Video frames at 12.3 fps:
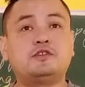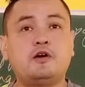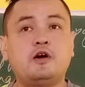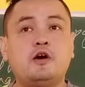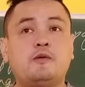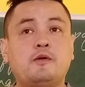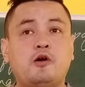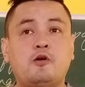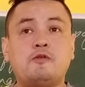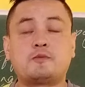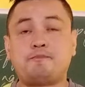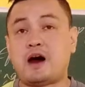
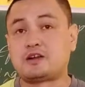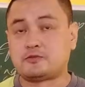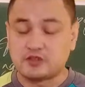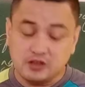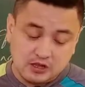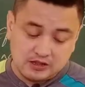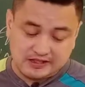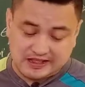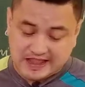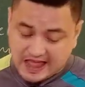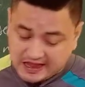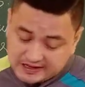over a part of the
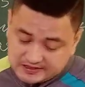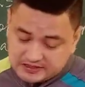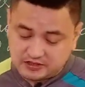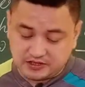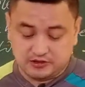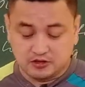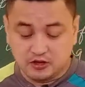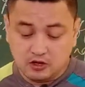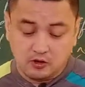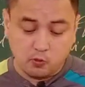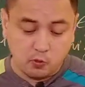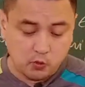land in
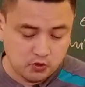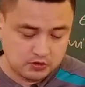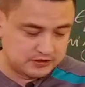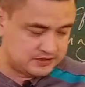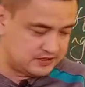the world.